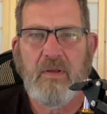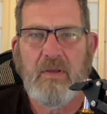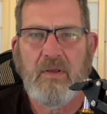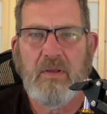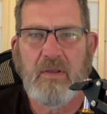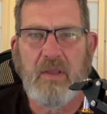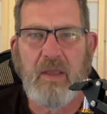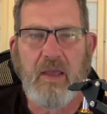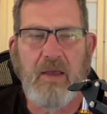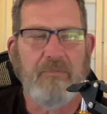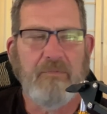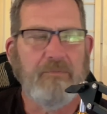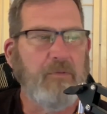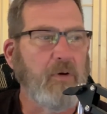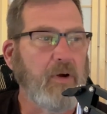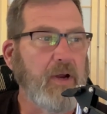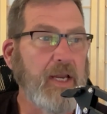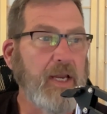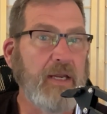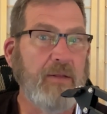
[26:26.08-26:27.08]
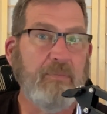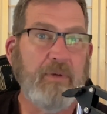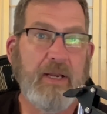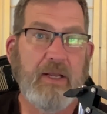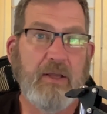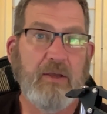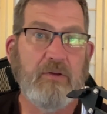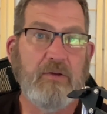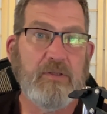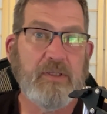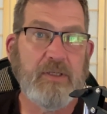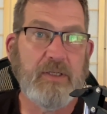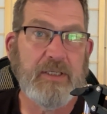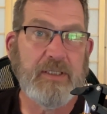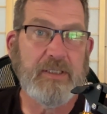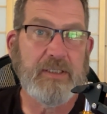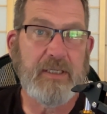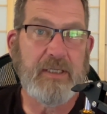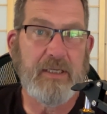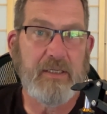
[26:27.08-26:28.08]
Yeah, for anybody who's
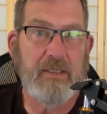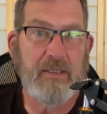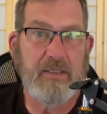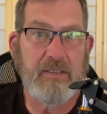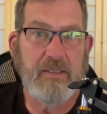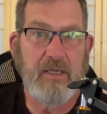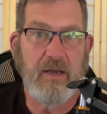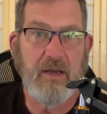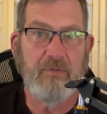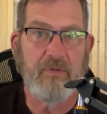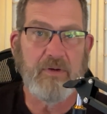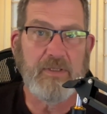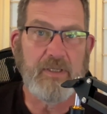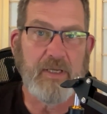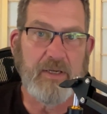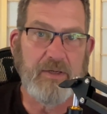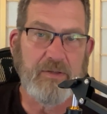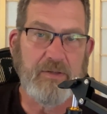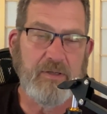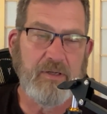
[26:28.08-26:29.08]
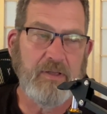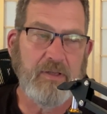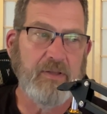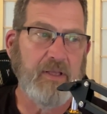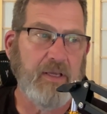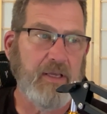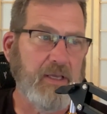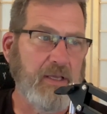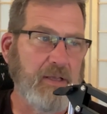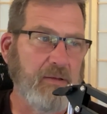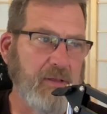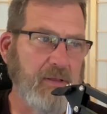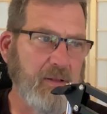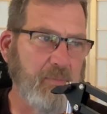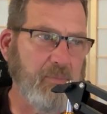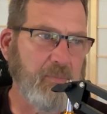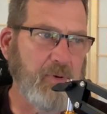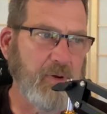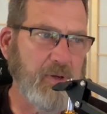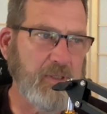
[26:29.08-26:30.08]
listening to this conversation and thinking, "Oh, the
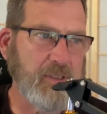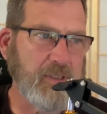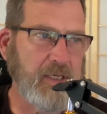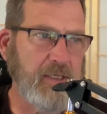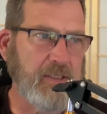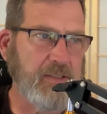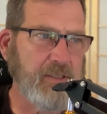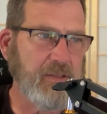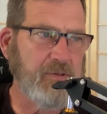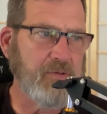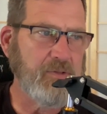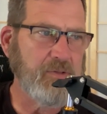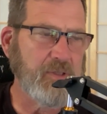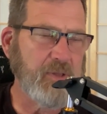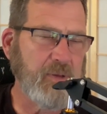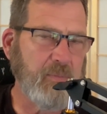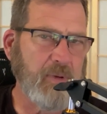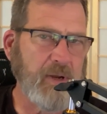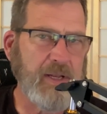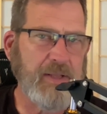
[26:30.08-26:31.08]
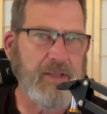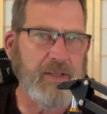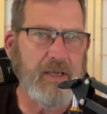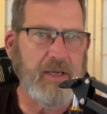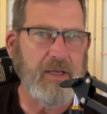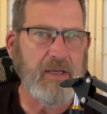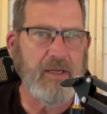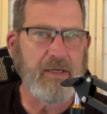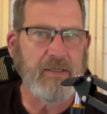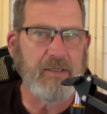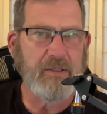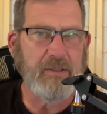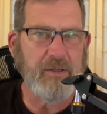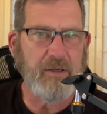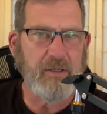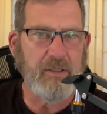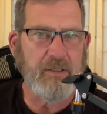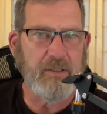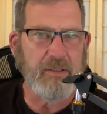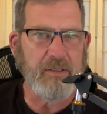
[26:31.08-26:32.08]
book sounds interesting, but I think I'd like to
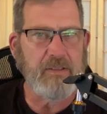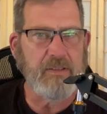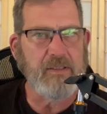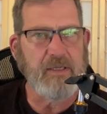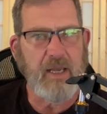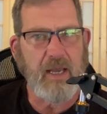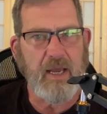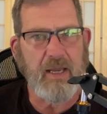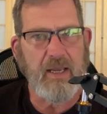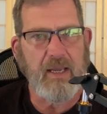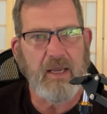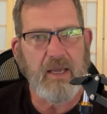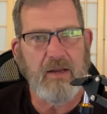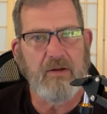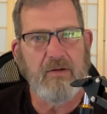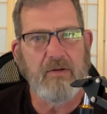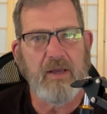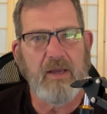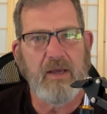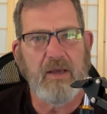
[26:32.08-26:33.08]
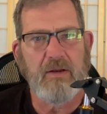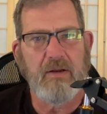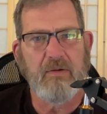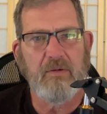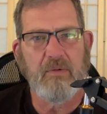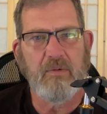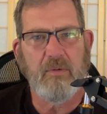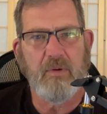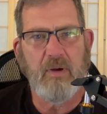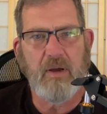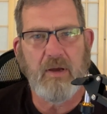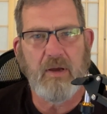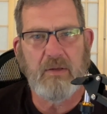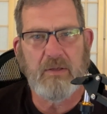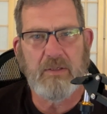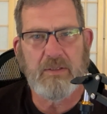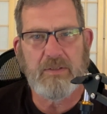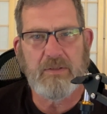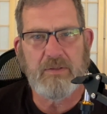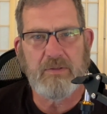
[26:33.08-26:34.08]
talk to this guy." How how do uh,
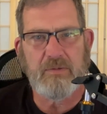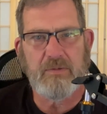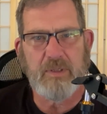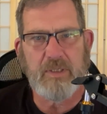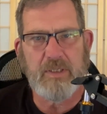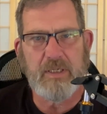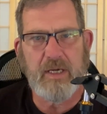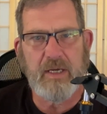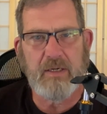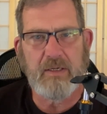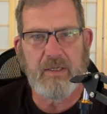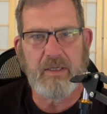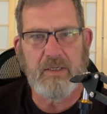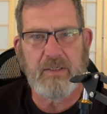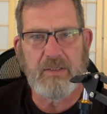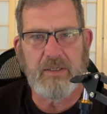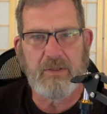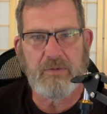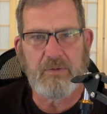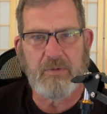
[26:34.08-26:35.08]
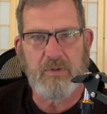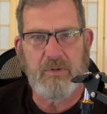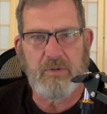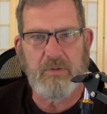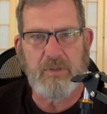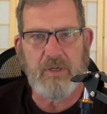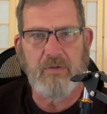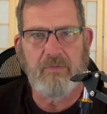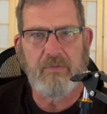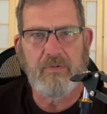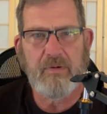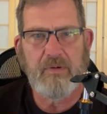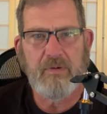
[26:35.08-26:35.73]
listeners reach out and get in touch with you, Jeff?